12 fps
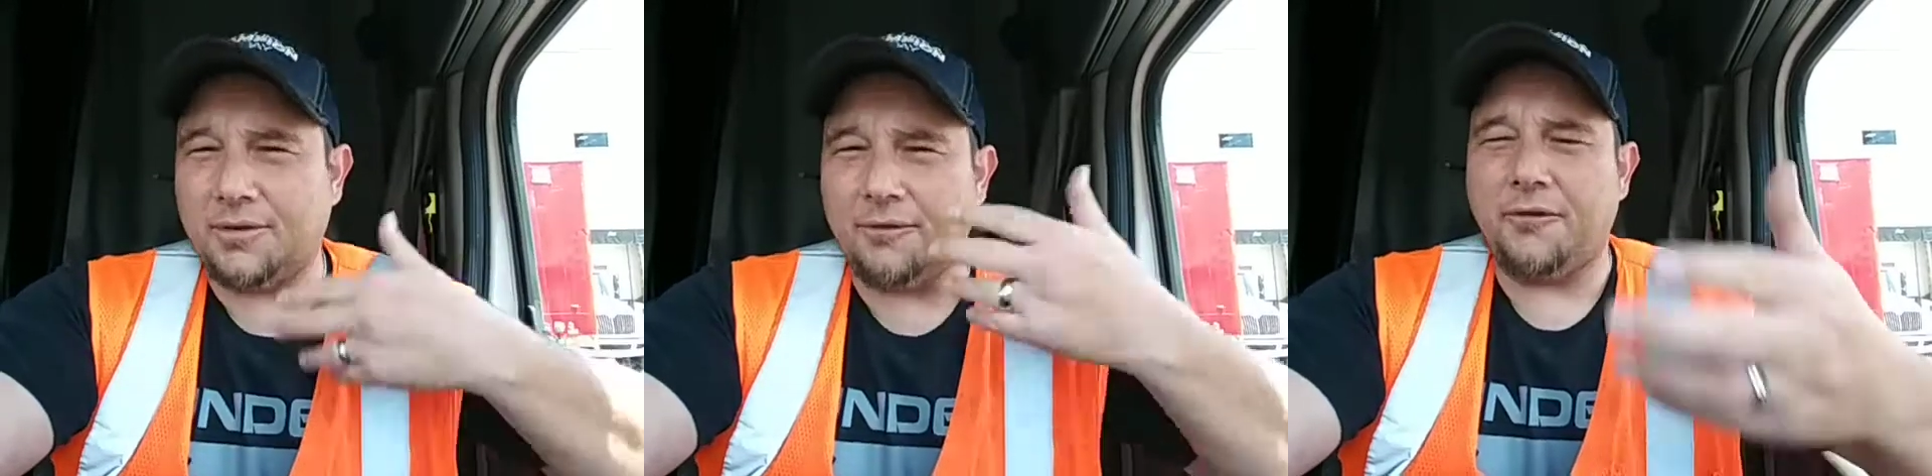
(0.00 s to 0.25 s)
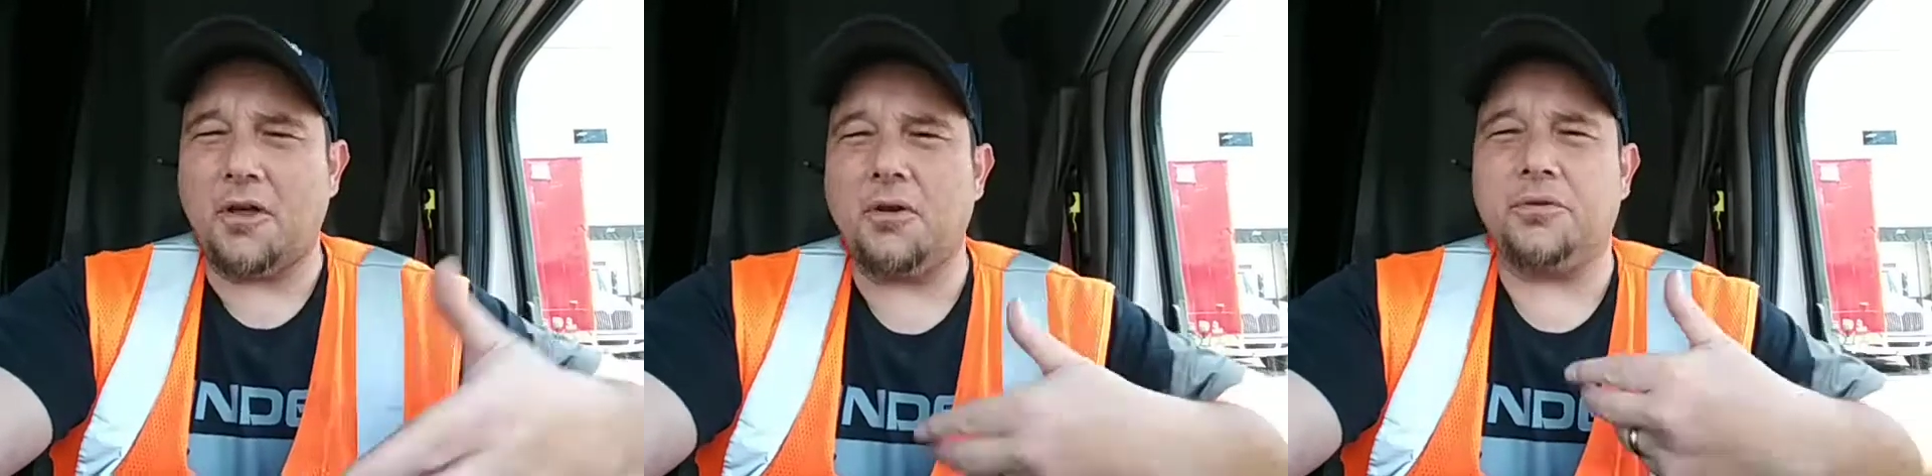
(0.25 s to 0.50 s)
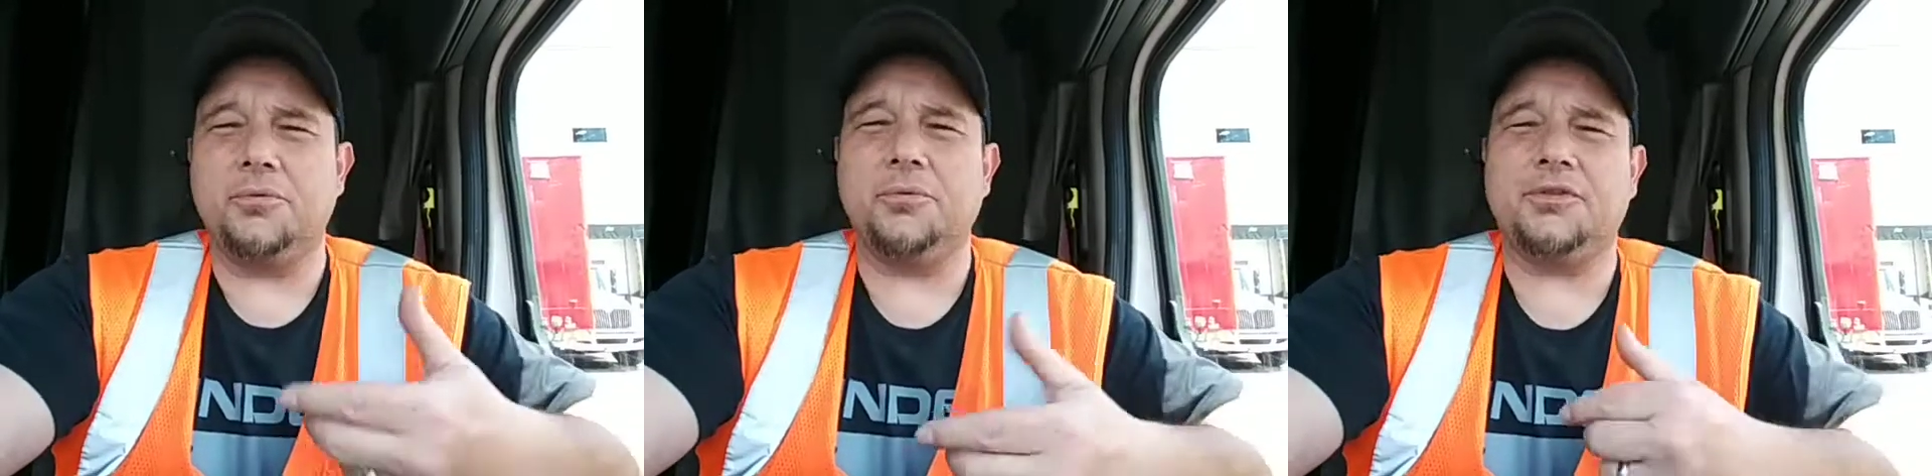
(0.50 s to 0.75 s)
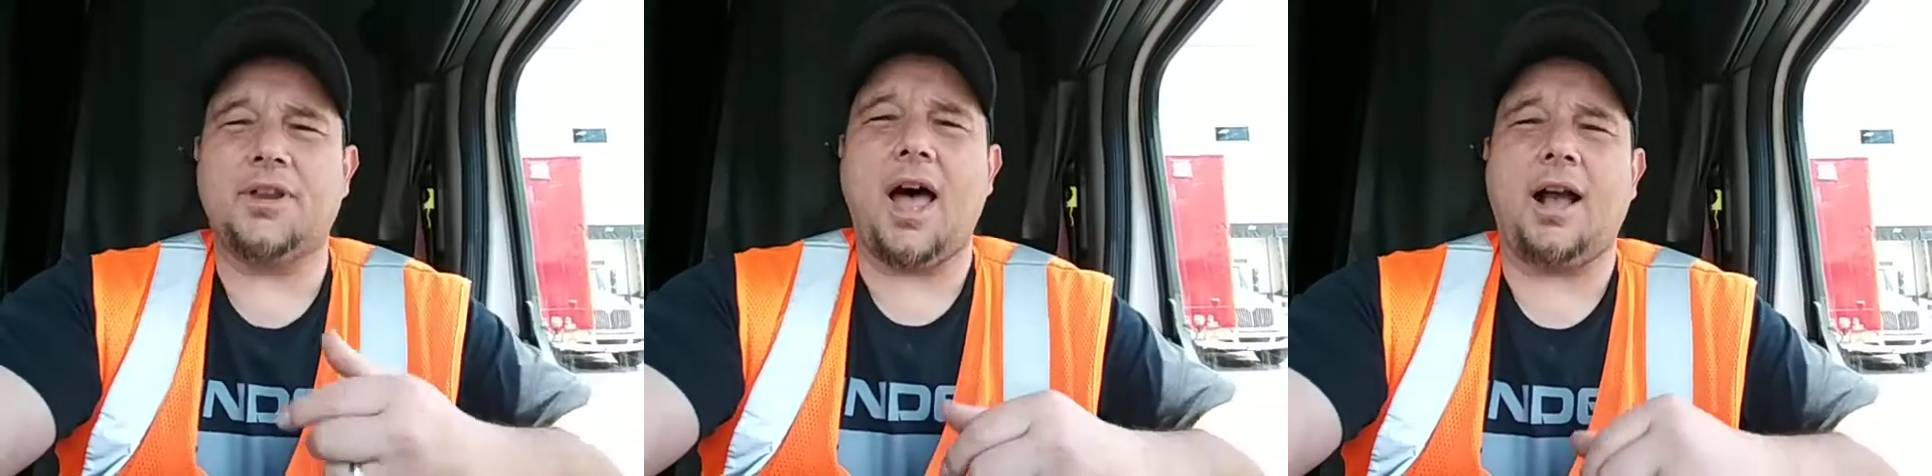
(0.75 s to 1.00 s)
funnel through
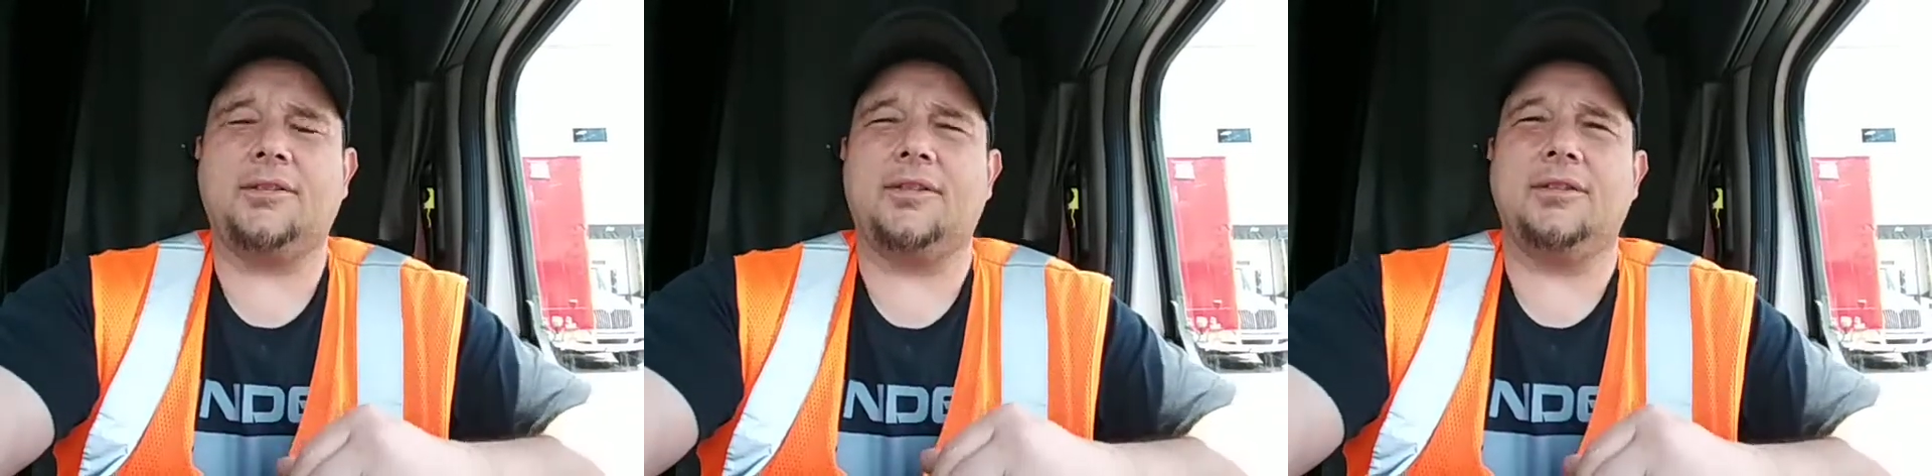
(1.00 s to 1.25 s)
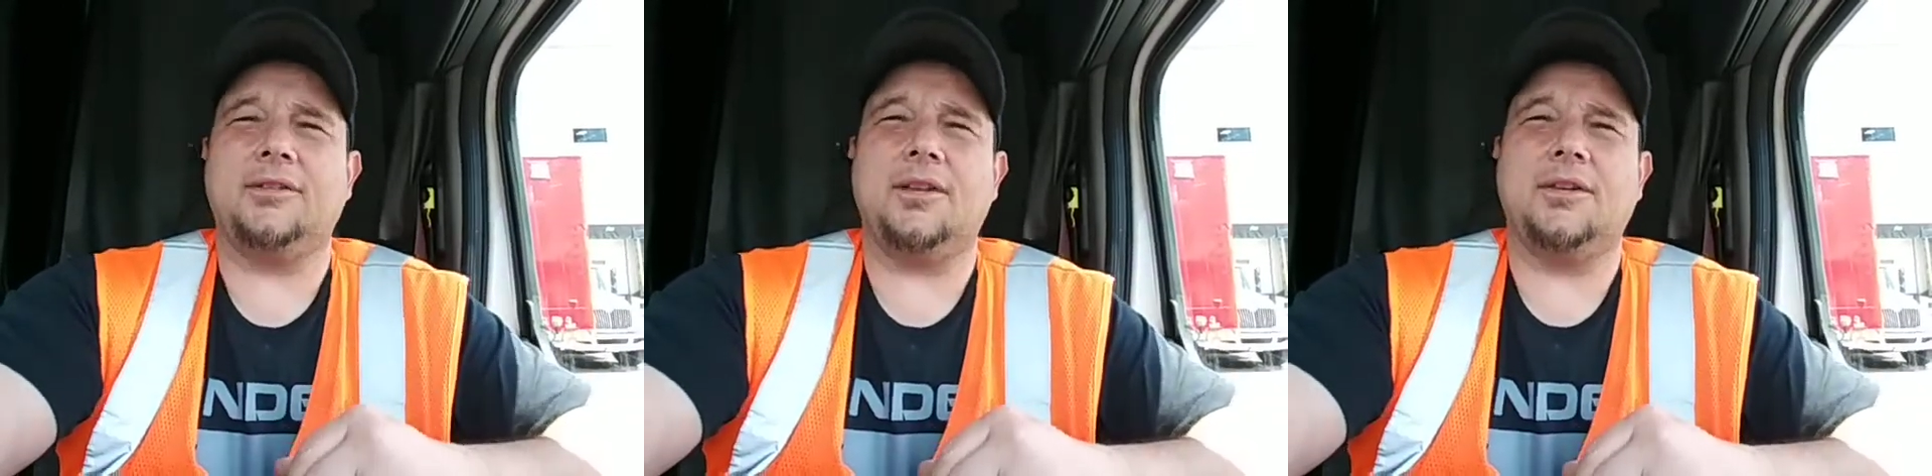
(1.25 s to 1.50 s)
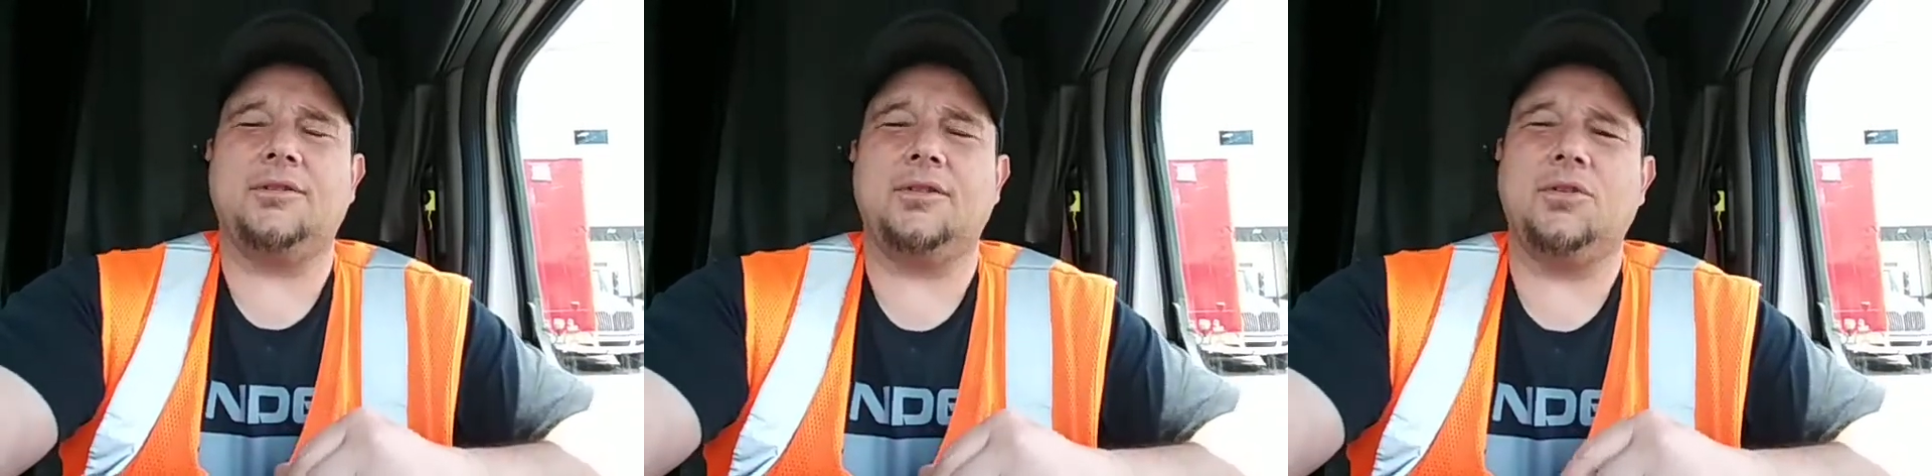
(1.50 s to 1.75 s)
stocks and